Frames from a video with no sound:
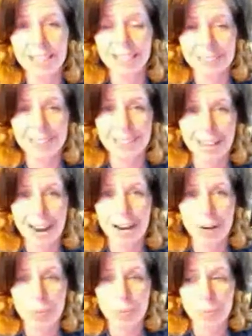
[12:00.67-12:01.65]
is not
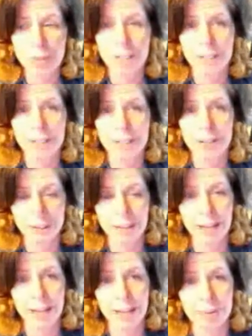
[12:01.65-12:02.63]
really your
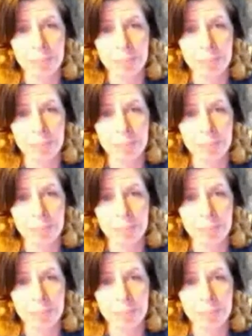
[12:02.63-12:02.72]
game.